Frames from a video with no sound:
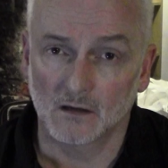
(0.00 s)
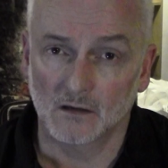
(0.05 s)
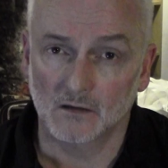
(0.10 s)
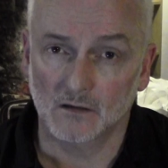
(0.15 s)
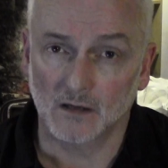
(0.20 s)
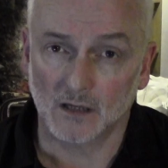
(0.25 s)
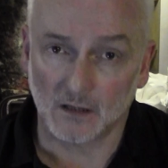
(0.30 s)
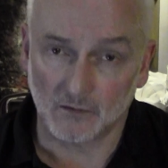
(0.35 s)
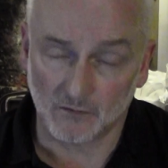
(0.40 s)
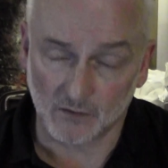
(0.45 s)

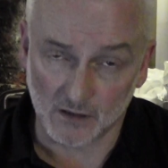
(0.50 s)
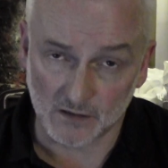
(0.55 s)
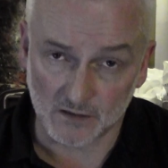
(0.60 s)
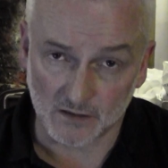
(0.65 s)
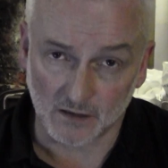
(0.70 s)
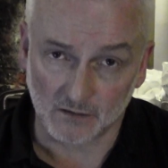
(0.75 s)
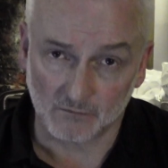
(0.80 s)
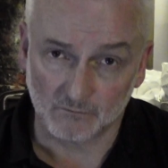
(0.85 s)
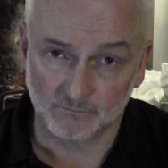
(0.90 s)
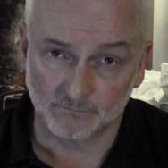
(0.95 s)
Thank you for
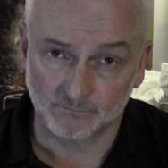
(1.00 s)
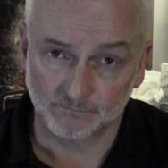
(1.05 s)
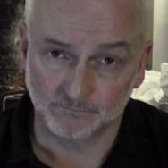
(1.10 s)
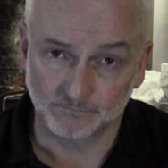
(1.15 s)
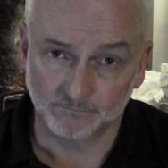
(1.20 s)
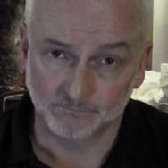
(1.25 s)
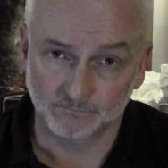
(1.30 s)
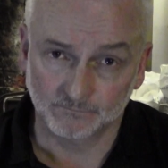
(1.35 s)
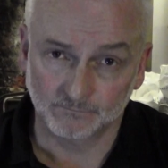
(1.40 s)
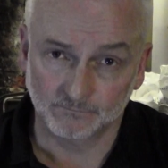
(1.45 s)
listening.
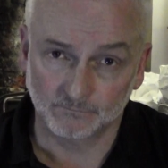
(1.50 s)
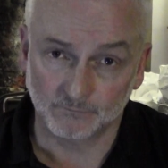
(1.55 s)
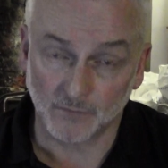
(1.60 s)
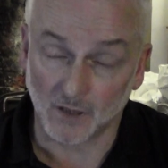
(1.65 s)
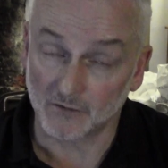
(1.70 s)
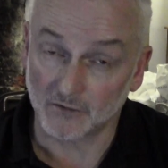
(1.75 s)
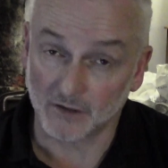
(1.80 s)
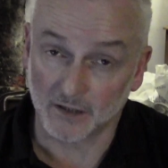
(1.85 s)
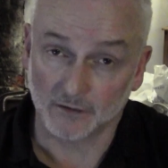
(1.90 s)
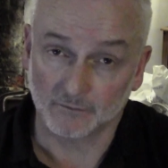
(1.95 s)
Bye
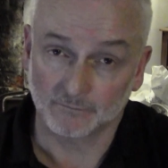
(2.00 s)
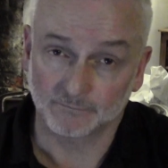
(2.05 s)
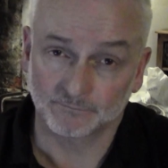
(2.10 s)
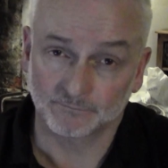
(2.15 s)
for now.